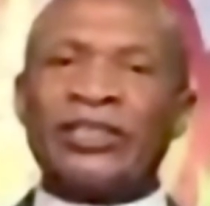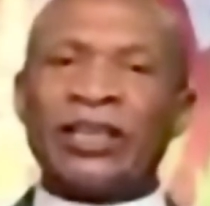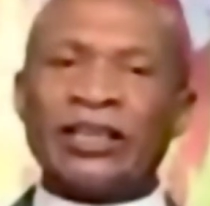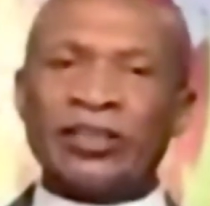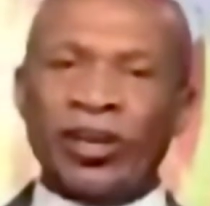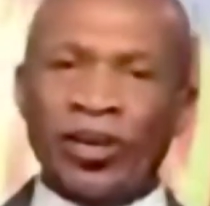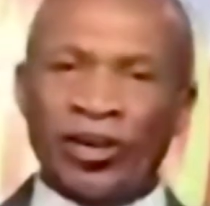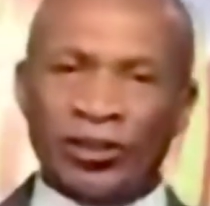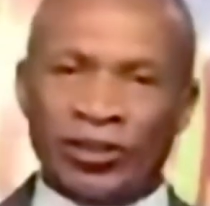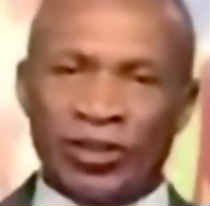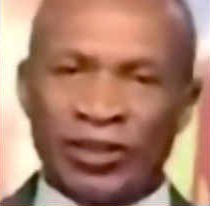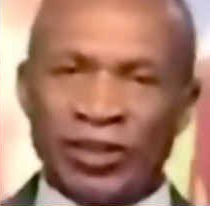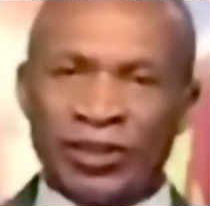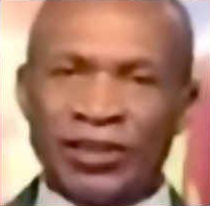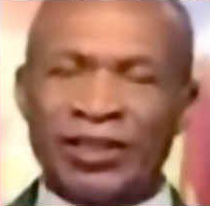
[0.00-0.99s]

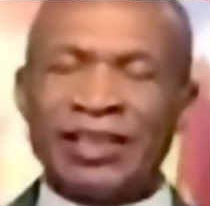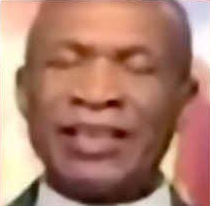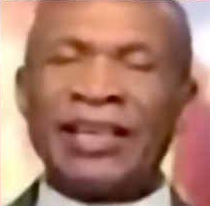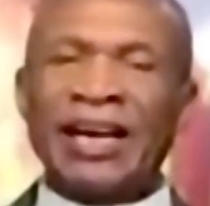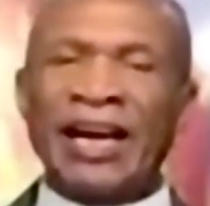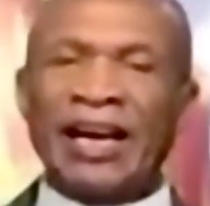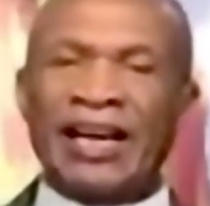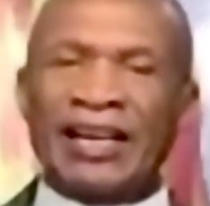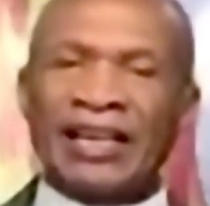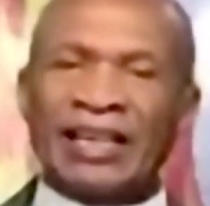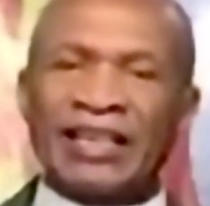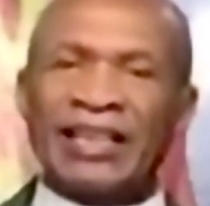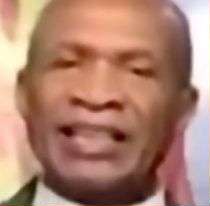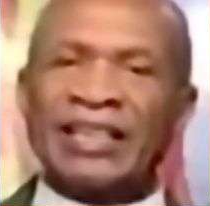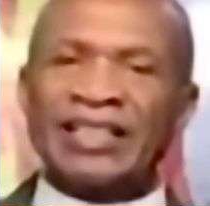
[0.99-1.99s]
adultery.
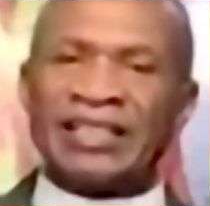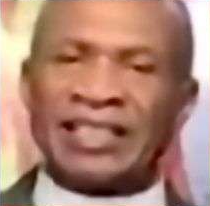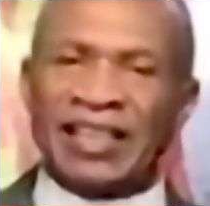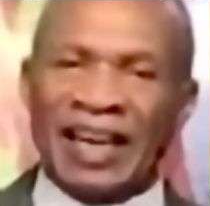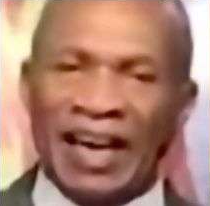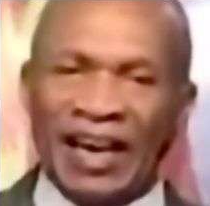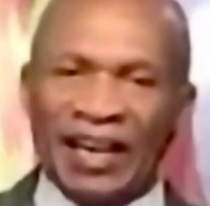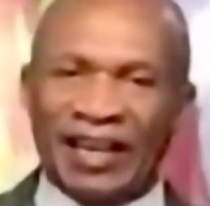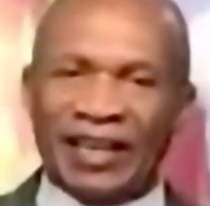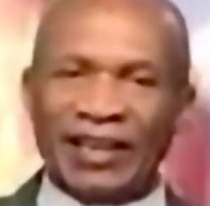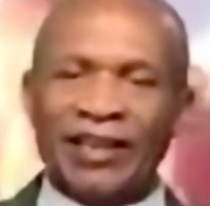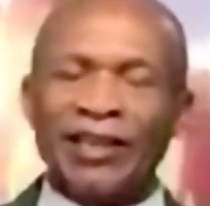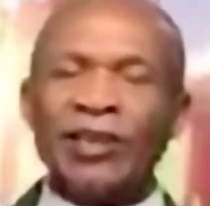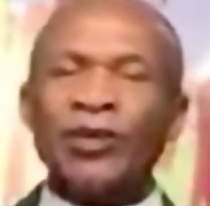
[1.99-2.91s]
Lying is lying.